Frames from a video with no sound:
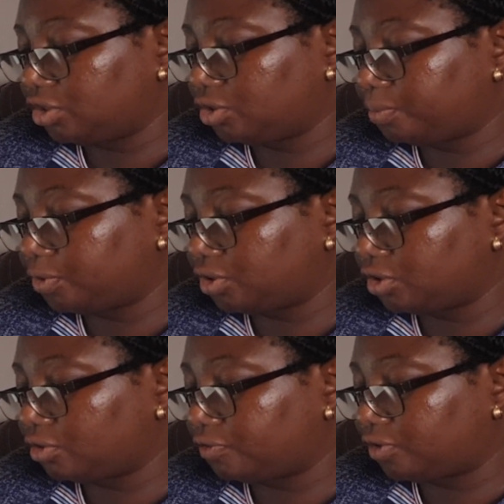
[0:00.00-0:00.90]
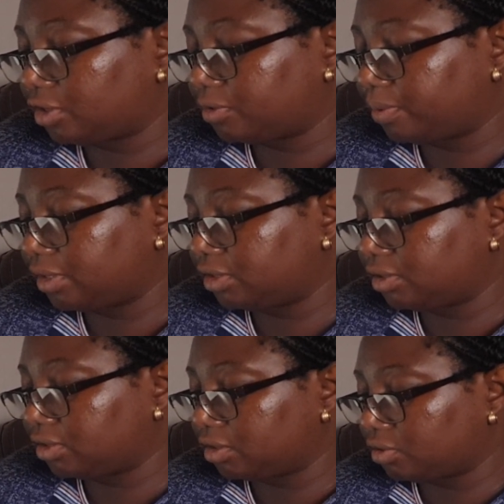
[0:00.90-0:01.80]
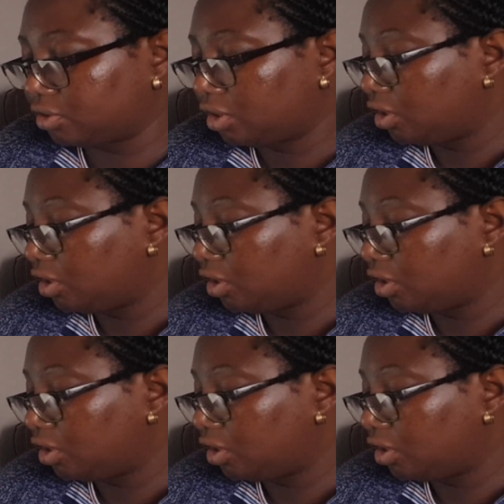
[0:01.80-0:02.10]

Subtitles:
is the process of transplanting cells,